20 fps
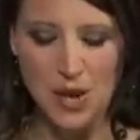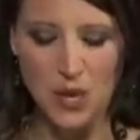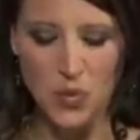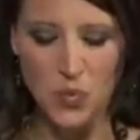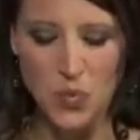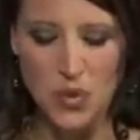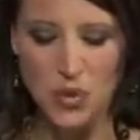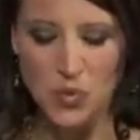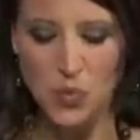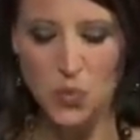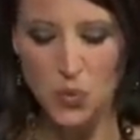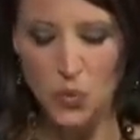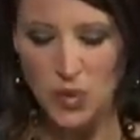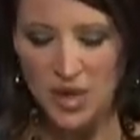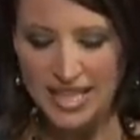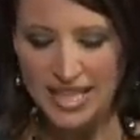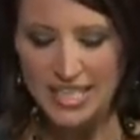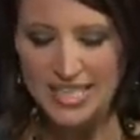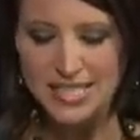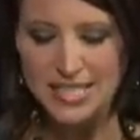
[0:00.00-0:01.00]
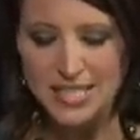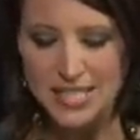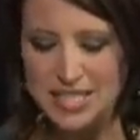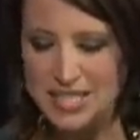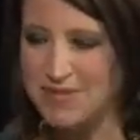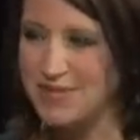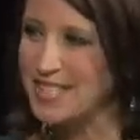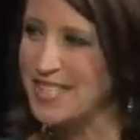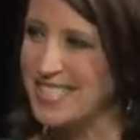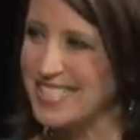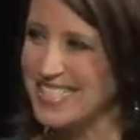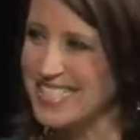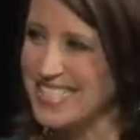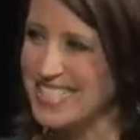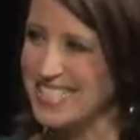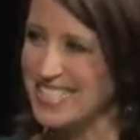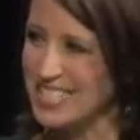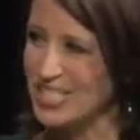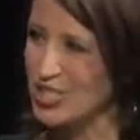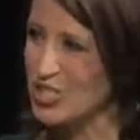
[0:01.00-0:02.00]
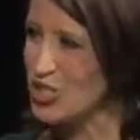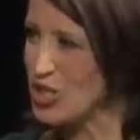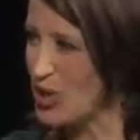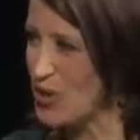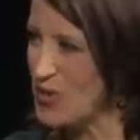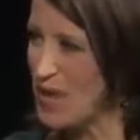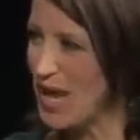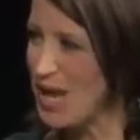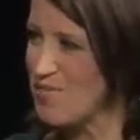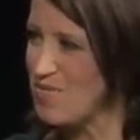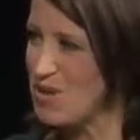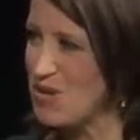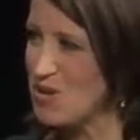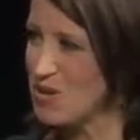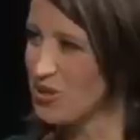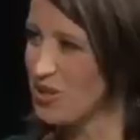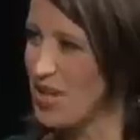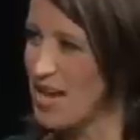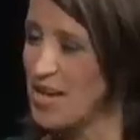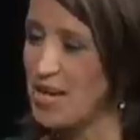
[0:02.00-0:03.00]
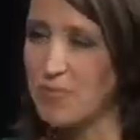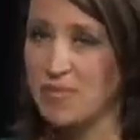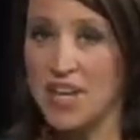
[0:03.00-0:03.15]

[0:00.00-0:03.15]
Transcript: when Wicked Divas is a show name in your lineup,